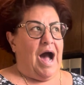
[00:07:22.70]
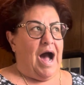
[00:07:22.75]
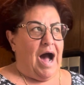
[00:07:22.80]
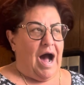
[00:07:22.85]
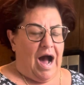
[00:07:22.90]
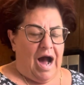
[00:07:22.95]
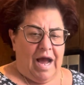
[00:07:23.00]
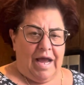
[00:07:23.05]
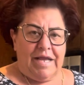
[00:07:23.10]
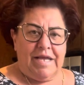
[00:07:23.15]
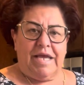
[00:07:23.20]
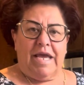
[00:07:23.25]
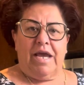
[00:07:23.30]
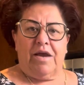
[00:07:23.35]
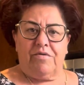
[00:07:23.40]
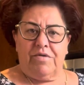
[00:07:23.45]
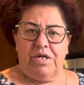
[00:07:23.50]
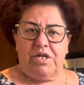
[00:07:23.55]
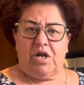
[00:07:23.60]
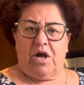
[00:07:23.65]
I
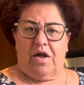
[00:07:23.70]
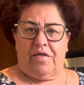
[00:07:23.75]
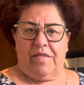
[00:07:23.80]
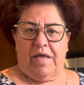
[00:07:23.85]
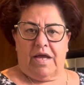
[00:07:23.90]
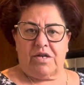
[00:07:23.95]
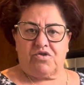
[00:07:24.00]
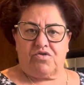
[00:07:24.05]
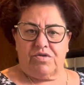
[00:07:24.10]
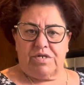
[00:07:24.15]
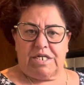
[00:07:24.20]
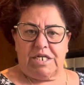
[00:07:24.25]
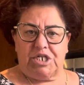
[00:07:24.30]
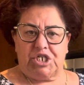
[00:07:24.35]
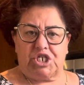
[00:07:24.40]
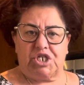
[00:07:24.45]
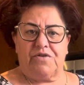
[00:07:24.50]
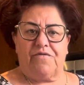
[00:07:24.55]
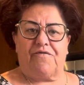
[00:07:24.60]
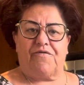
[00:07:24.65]
carried on that
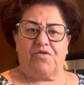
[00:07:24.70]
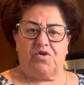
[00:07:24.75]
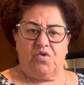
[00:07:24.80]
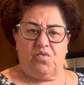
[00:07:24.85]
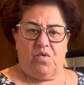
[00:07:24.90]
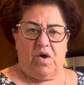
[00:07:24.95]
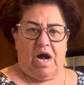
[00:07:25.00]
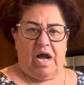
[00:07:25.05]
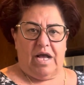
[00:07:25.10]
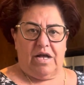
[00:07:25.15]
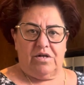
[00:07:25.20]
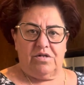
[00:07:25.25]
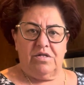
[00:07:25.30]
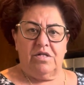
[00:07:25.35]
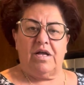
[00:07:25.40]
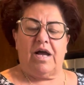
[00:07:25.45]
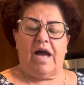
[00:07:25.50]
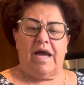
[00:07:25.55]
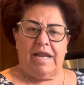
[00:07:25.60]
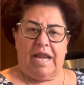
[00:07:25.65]
tradition for a while,
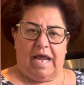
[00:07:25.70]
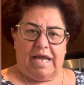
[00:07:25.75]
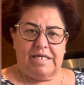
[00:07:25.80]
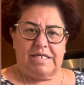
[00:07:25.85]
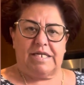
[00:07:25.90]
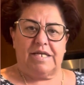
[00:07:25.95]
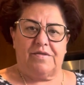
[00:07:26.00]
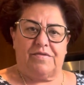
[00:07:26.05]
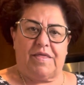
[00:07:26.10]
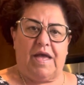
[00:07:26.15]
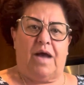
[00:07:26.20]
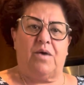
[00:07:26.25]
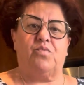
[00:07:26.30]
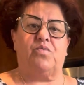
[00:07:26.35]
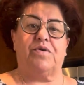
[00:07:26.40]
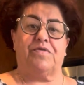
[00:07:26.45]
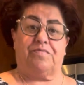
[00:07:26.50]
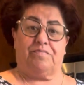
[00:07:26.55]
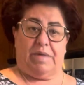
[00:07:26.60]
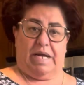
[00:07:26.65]
and I did that
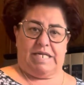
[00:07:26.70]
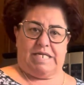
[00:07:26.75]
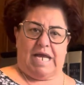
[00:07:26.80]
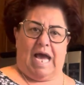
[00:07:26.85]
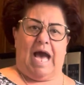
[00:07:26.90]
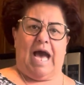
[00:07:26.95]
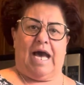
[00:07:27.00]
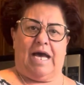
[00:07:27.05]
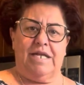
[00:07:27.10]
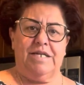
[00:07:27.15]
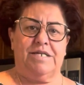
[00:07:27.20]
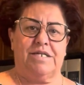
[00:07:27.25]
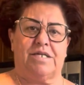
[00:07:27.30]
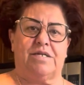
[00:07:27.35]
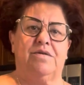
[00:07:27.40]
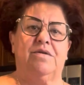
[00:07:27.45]
with my dad.